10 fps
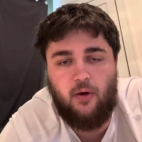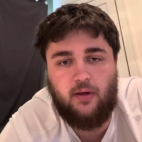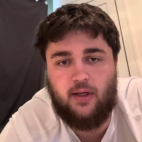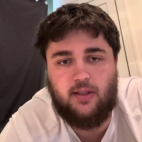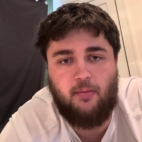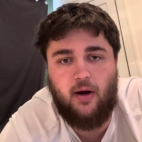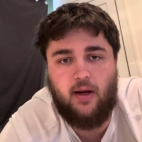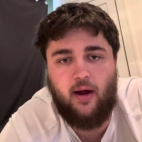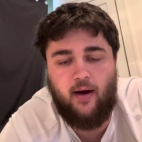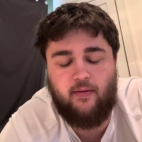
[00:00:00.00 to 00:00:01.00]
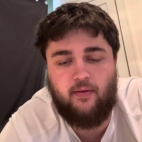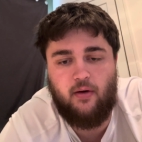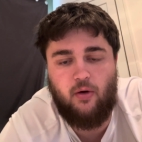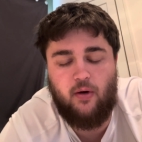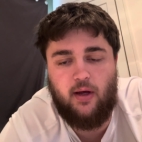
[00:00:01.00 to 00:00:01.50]
get some money off of it,
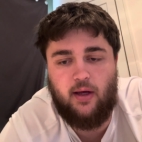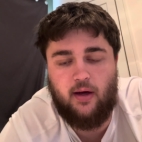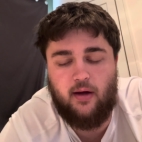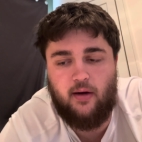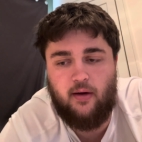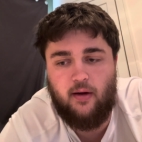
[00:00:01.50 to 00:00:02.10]
or he could